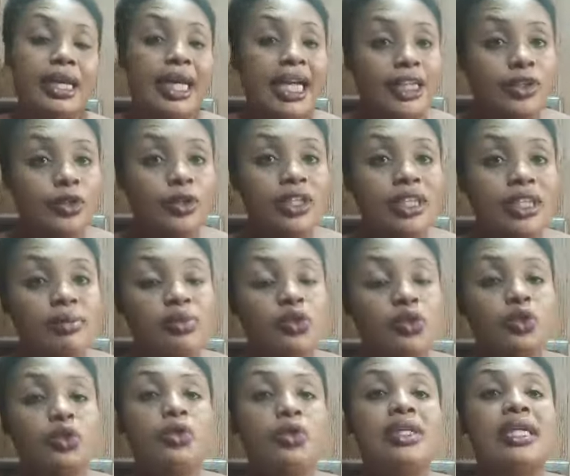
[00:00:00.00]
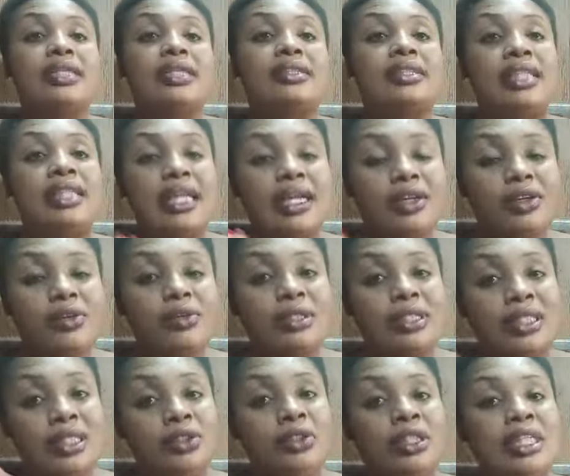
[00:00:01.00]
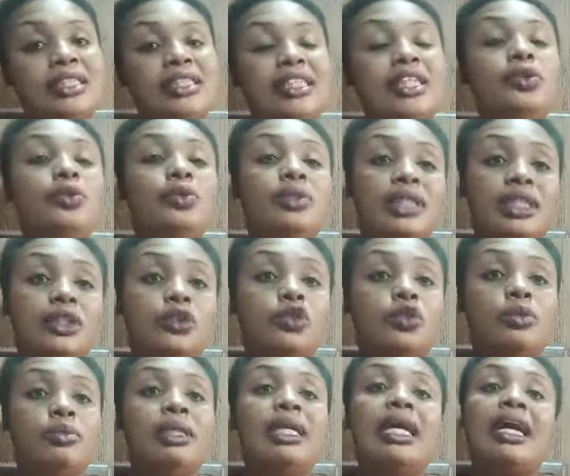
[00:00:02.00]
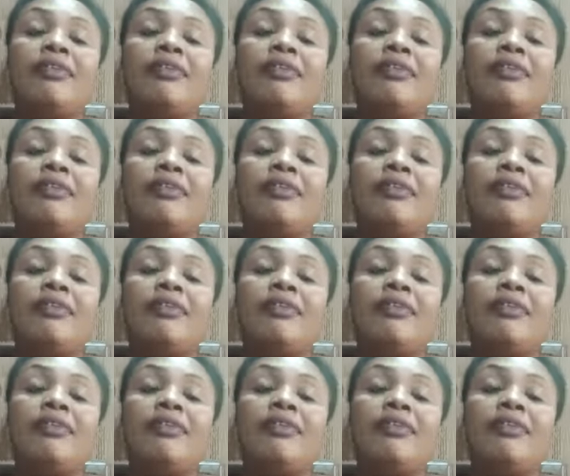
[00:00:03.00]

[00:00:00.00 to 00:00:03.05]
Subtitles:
I told them to go that, the thing you did to me,